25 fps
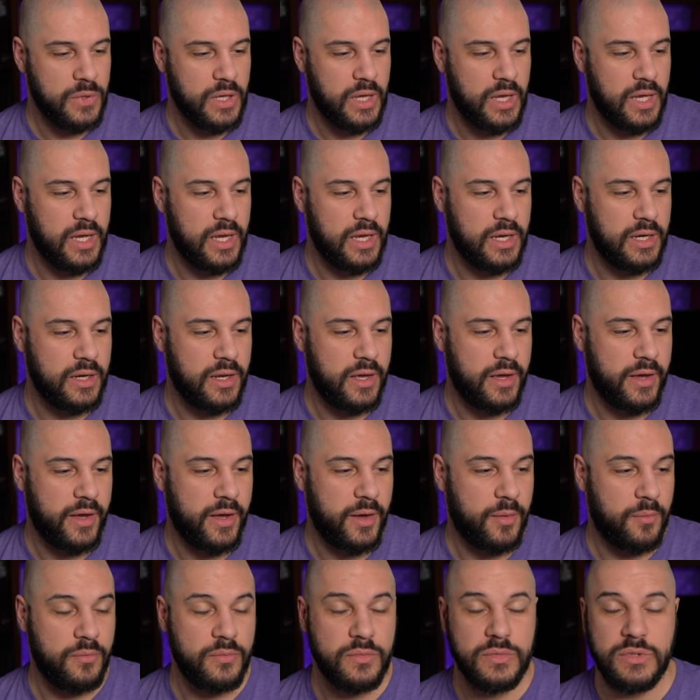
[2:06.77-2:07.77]
and
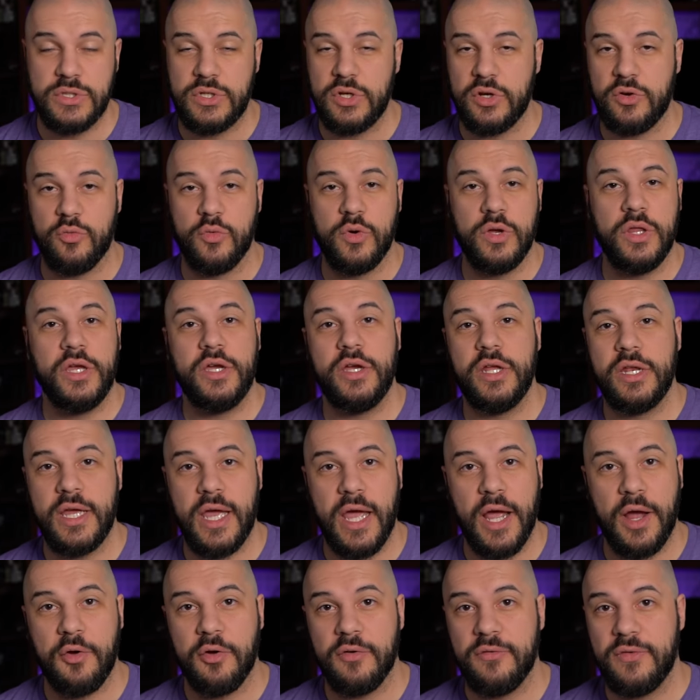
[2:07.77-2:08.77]
took really good
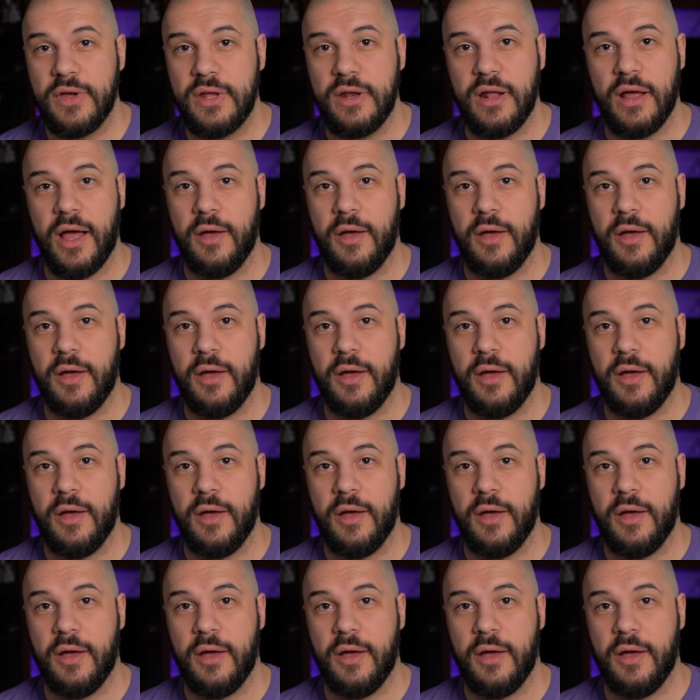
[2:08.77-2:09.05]
care of it.